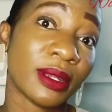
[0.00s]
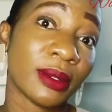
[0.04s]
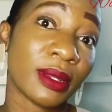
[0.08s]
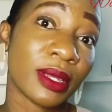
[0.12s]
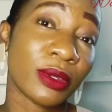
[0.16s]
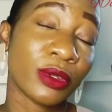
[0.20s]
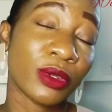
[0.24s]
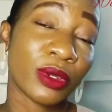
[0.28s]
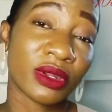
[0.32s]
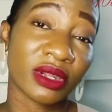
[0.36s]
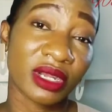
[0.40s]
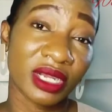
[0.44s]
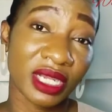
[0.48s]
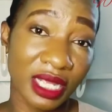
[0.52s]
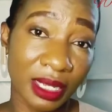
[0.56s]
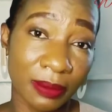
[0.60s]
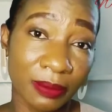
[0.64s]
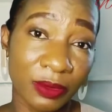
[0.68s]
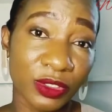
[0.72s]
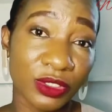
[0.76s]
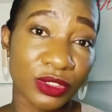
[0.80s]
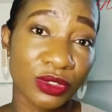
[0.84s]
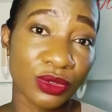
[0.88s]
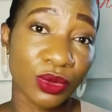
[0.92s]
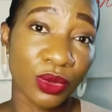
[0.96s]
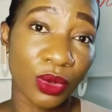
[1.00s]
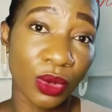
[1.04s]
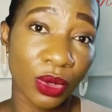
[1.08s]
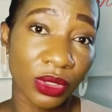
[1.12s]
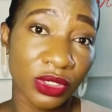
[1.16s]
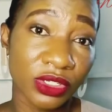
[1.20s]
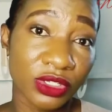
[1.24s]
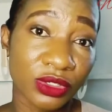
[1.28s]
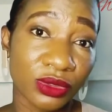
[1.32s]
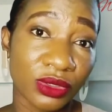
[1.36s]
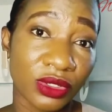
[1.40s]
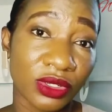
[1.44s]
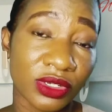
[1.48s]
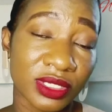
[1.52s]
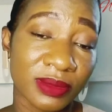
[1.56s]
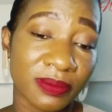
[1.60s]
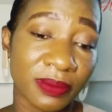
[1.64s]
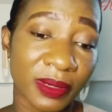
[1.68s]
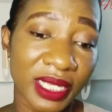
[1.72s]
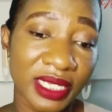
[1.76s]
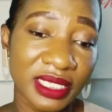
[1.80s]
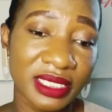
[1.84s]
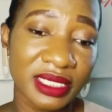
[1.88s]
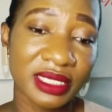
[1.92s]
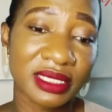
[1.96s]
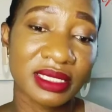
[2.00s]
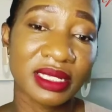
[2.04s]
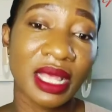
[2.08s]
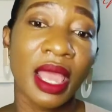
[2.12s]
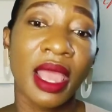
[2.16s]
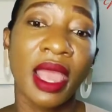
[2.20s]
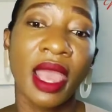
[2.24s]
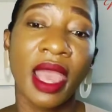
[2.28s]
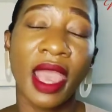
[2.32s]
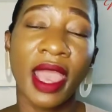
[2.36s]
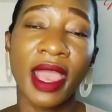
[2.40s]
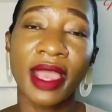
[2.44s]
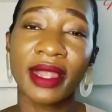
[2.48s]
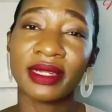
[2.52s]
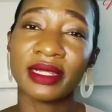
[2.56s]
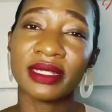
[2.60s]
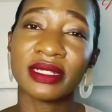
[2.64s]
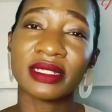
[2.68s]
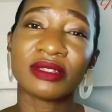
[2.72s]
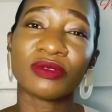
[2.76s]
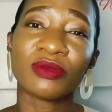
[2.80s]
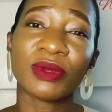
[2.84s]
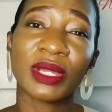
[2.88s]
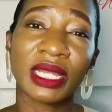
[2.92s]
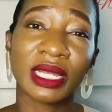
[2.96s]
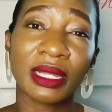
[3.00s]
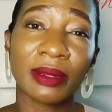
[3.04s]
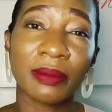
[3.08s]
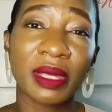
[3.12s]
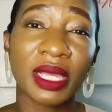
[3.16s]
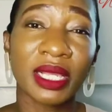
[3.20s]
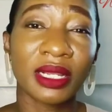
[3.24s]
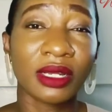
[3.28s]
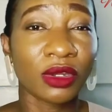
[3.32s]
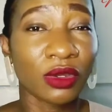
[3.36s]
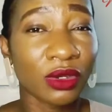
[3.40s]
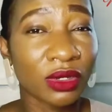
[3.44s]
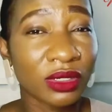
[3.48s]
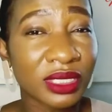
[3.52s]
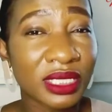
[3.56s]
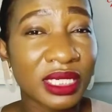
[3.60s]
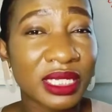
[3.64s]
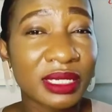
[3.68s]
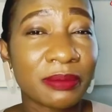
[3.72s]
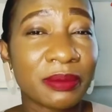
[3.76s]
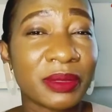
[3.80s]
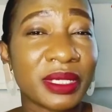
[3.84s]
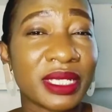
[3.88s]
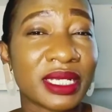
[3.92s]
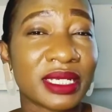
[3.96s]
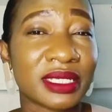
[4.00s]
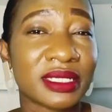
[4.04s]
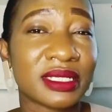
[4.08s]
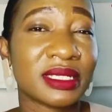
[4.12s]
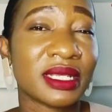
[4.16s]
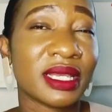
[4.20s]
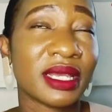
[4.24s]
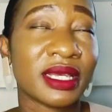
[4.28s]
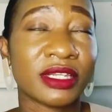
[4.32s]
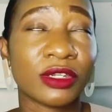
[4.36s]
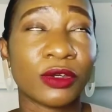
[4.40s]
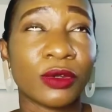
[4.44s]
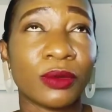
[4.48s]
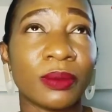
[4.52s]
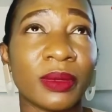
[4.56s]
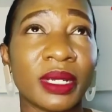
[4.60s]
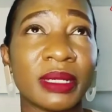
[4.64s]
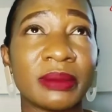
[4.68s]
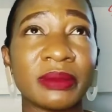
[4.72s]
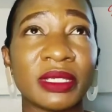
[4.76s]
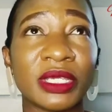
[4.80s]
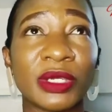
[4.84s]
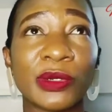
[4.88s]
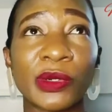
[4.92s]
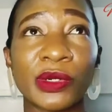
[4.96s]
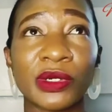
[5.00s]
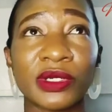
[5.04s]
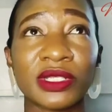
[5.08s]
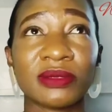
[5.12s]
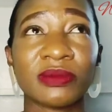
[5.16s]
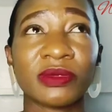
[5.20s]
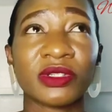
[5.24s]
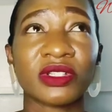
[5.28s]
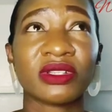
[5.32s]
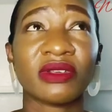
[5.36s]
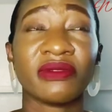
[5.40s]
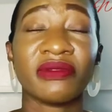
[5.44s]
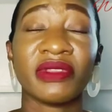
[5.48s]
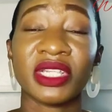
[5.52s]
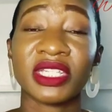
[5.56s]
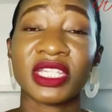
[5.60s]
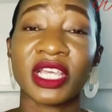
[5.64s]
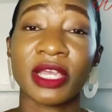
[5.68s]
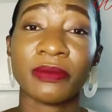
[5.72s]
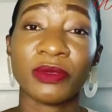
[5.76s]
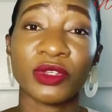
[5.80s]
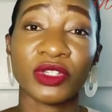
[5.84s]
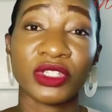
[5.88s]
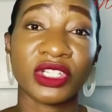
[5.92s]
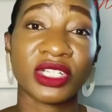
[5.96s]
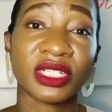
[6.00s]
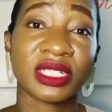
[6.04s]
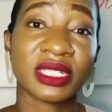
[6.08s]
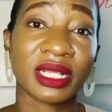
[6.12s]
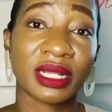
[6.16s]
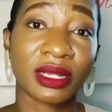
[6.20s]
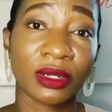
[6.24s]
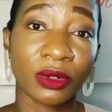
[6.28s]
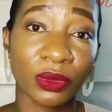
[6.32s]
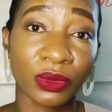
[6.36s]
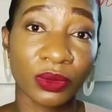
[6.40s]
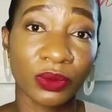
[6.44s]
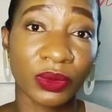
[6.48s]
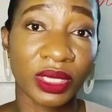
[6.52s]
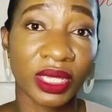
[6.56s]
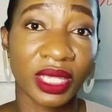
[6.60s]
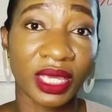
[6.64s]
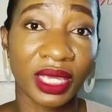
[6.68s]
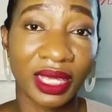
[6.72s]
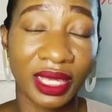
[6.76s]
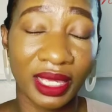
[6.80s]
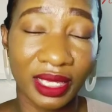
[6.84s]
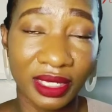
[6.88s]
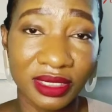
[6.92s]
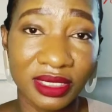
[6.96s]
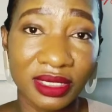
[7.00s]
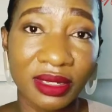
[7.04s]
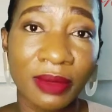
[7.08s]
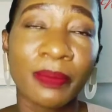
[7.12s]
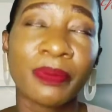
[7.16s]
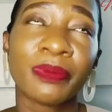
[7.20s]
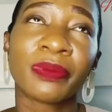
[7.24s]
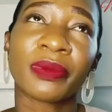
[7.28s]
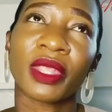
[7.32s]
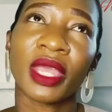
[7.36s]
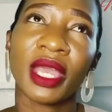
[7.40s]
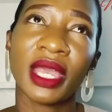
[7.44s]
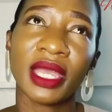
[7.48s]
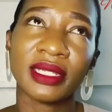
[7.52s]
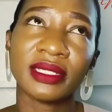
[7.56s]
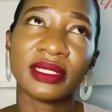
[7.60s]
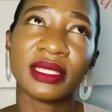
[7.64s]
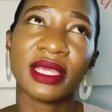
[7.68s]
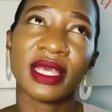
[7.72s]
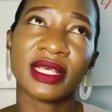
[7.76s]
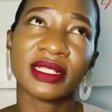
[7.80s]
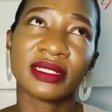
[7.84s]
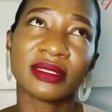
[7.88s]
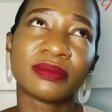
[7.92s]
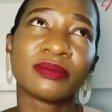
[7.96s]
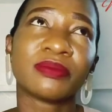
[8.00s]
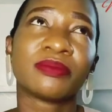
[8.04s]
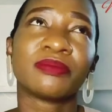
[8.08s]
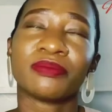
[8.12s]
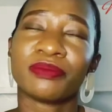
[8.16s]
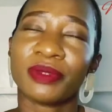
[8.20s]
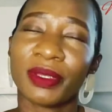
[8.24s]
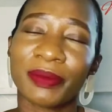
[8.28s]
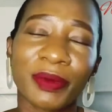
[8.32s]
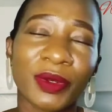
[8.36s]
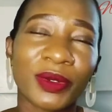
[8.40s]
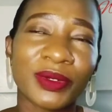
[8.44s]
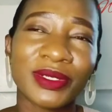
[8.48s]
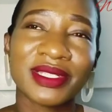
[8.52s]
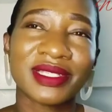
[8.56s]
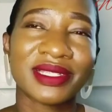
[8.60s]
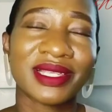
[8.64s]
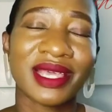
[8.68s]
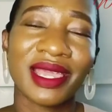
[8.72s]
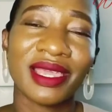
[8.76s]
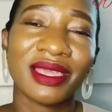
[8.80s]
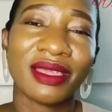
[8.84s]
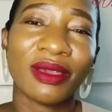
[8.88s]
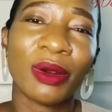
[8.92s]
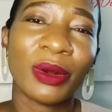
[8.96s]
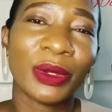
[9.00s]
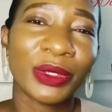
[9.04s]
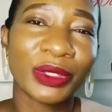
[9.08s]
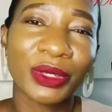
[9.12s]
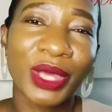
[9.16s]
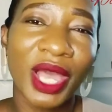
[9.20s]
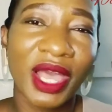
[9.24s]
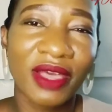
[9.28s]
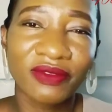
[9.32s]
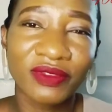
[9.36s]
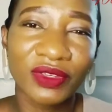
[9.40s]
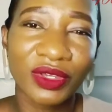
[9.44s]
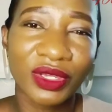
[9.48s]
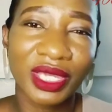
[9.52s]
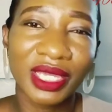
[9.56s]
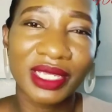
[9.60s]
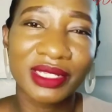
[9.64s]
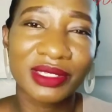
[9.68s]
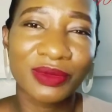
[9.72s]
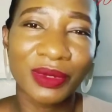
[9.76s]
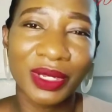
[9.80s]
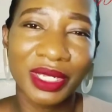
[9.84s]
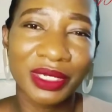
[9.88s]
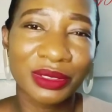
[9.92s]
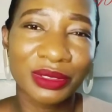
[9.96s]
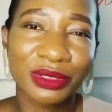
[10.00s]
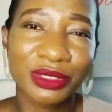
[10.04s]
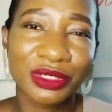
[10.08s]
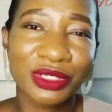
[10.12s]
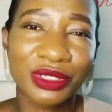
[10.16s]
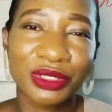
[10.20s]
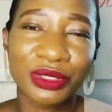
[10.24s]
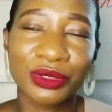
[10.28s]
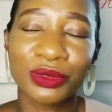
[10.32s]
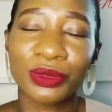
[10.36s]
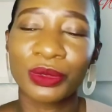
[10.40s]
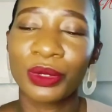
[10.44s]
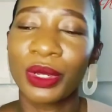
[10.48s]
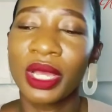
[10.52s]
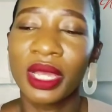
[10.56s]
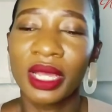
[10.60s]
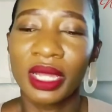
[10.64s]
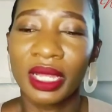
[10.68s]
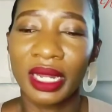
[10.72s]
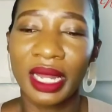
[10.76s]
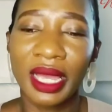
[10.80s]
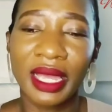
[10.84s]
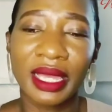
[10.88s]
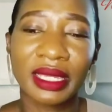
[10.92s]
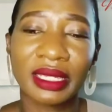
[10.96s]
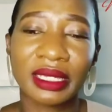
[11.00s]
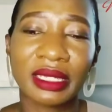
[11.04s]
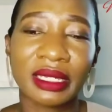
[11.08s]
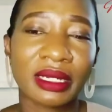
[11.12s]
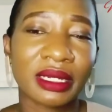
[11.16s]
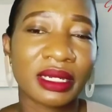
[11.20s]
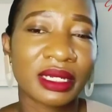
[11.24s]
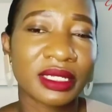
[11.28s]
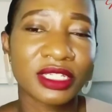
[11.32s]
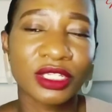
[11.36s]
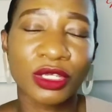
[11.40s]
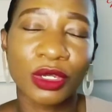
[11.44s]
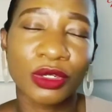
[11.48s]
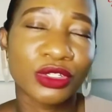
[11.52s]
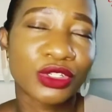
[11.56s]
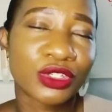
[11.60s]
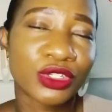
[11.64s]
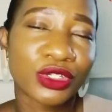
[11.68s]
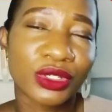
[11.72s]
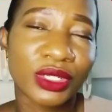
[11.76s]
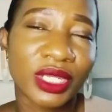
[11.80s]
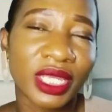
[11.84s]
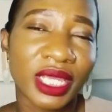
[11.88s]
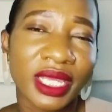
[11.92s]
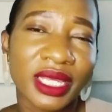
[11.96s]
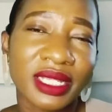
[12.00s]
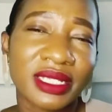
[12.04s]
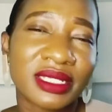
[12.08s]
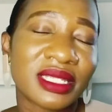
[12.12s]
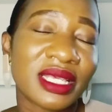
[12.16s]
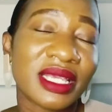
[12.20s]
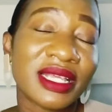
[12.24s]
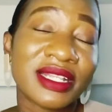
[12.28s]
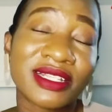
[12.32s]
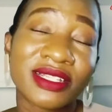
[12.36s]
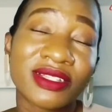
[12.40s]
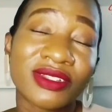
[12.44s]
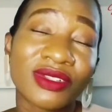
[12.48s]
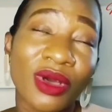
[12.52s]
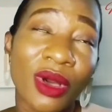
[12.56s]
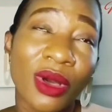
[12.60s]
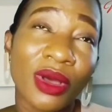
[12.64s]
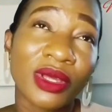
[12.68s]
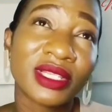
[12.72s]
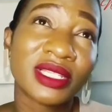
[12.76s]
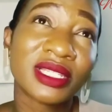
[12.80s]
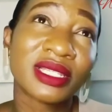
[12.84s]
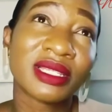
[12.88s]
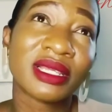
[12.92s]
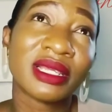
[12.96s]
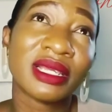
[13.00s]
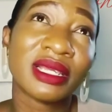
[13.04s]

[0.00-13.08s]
you're unable to go to those places and it's really being lonely being a stay-at-home mom because most of the time you're just alone with the kids and yes people will say oh you have your kids why don't you like uh, talk to your kids it's not